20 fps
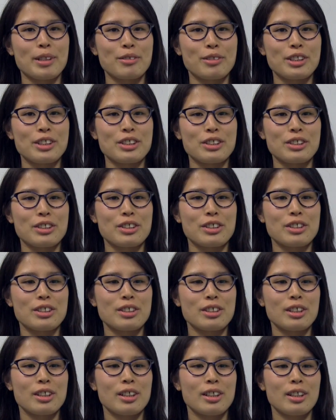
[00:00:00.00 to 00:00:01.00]
My
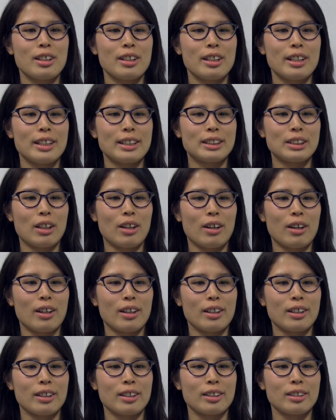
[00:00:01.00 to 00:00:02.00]
research is
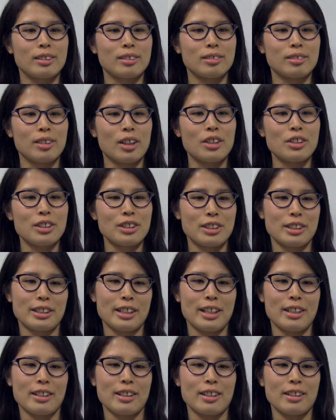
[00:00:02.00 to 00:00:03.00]
on
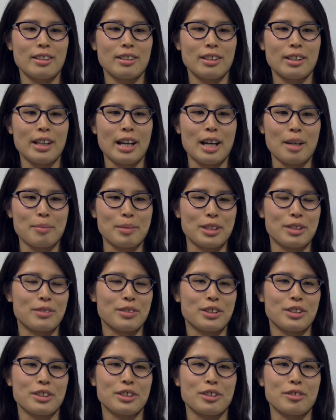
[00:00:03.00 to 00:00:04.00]
understanding the
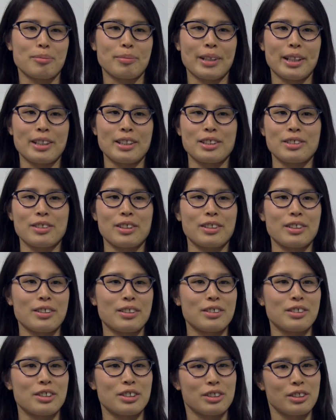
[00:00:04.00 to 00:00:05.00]
atmospheres of planets around
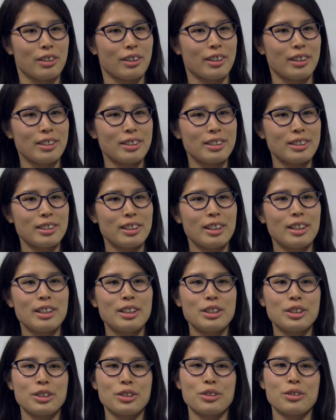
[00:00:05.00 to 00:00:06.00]
other stars,
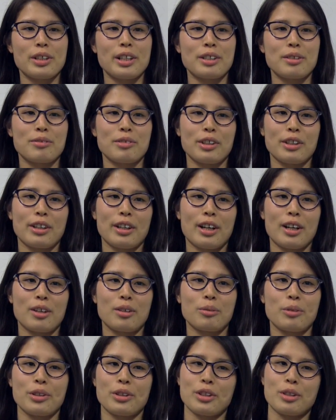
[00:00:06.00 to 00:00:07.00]
so trying to figure
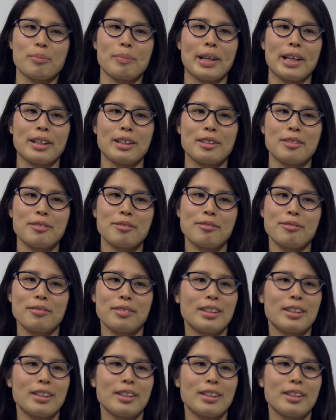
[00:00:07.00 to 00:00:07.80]
out what they're made of.